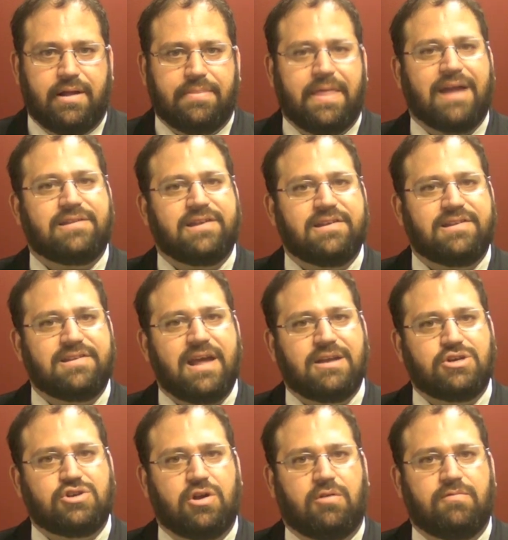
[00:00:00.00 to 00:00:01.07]
that's
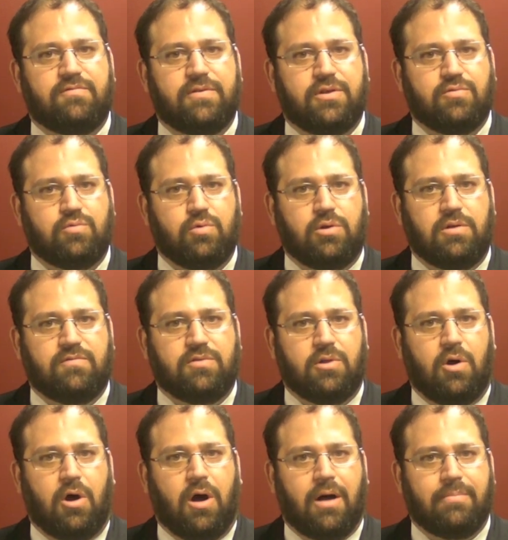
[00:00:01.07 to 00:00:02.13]
essential for the rule of
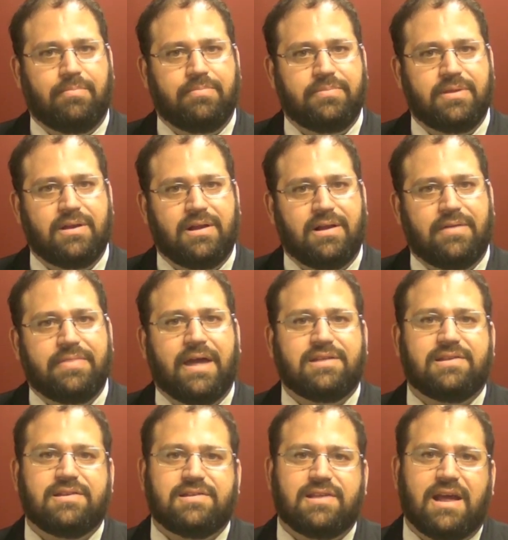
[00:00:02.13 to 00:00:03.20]
law,
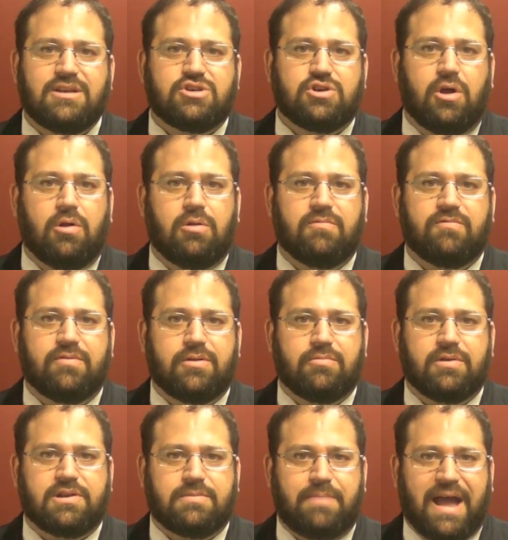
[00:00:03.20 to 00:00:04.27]
that's essential for the
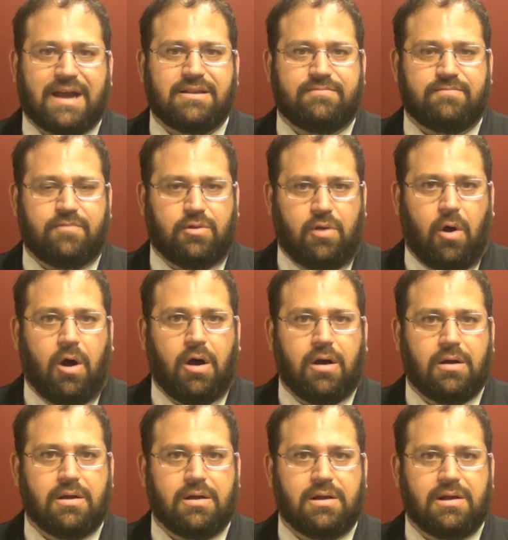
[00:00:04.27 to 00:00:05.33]
respect for law.
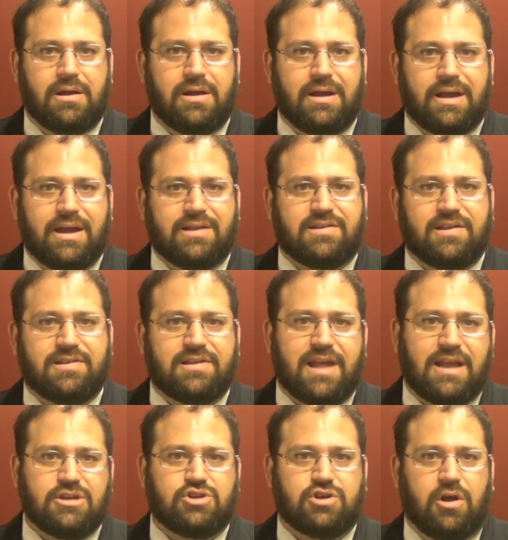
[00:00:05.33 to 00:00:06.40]
It's
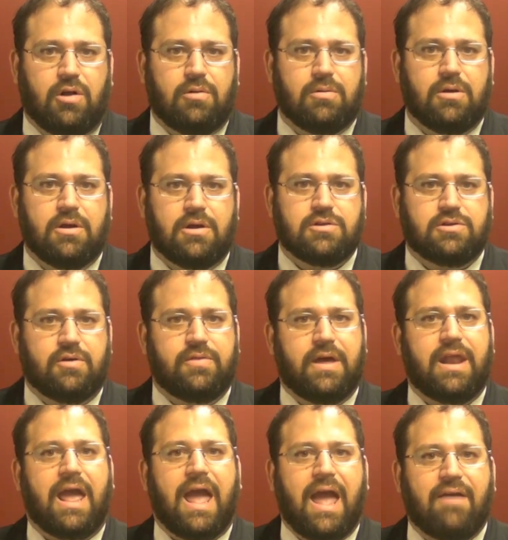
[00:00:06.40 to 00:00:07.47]
essential so
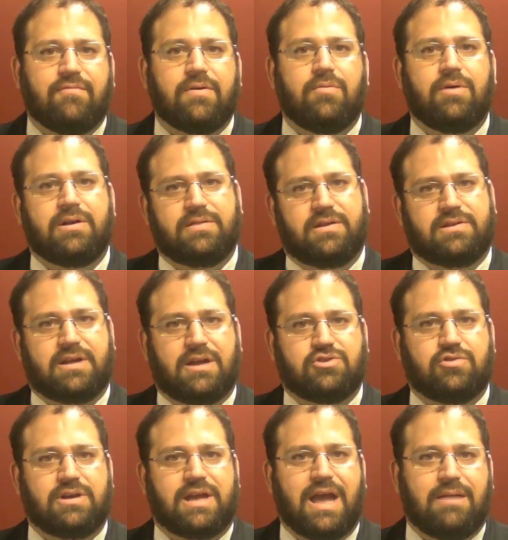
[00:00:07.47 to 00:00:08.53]
that everyone in this
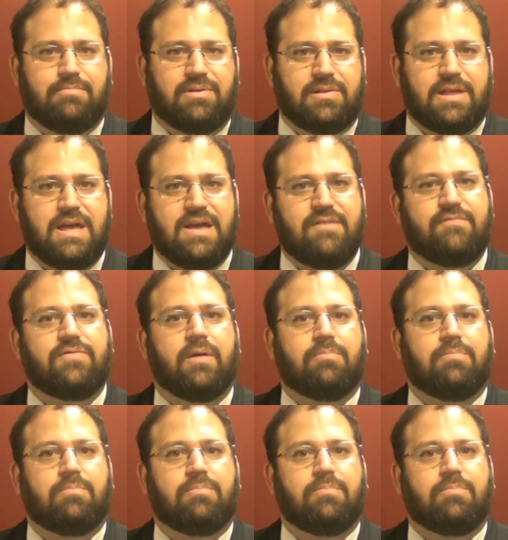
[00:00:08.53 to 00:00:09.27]
country can believe the